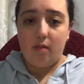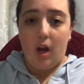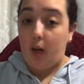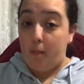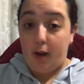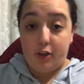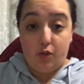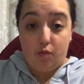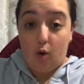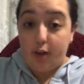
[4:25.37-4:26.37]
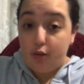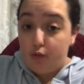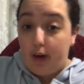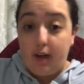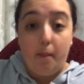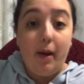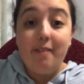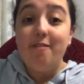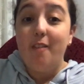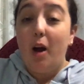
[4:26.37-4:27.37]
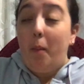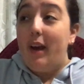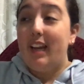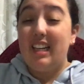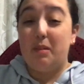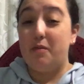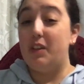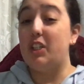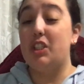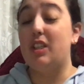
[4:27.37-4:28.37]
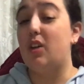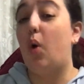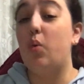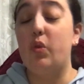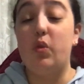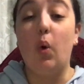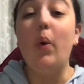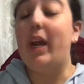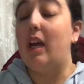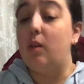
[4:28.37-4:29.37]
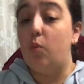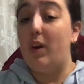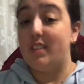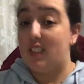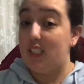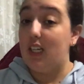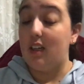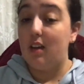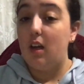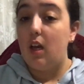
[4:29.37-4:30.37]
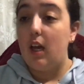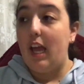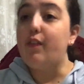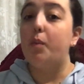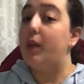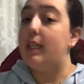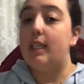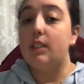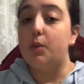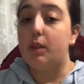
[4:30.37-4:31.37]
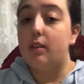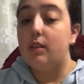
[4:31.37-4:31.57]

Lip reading: I might just write straight, and I might end up finishing the whole story in one sitting if I'm really into it.